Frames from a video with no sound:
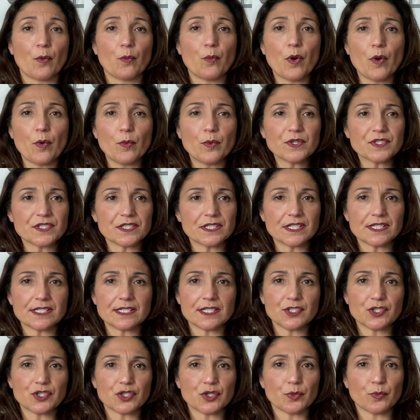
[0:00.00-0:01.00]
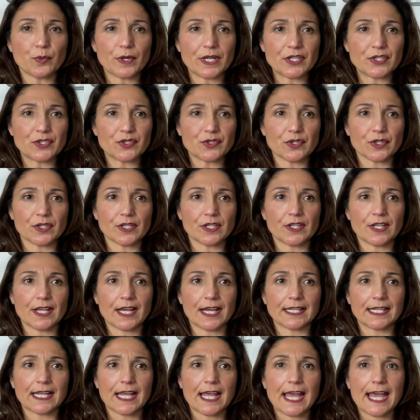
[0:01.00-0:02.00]
What was the situation
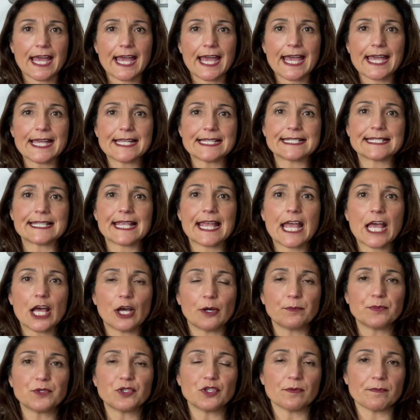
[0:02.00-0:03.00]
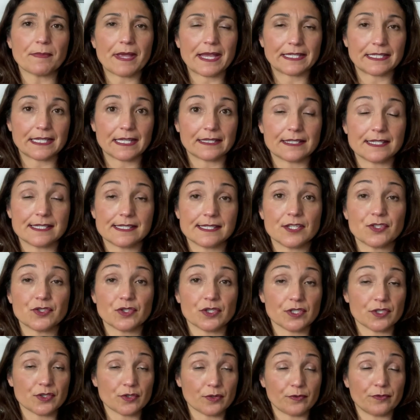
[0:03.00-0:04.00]
that has helped you make that
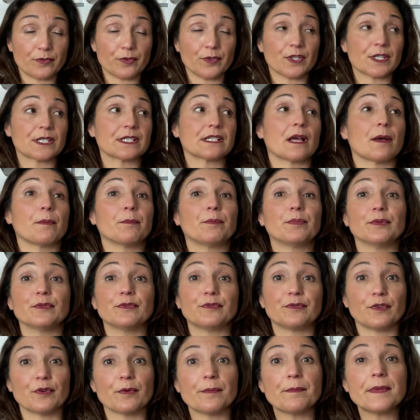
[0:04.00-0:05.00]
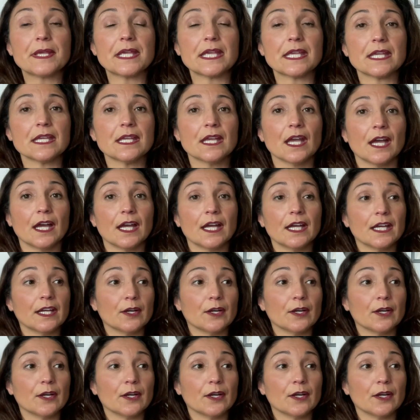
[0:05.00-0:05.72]
decision? So, for example, for me,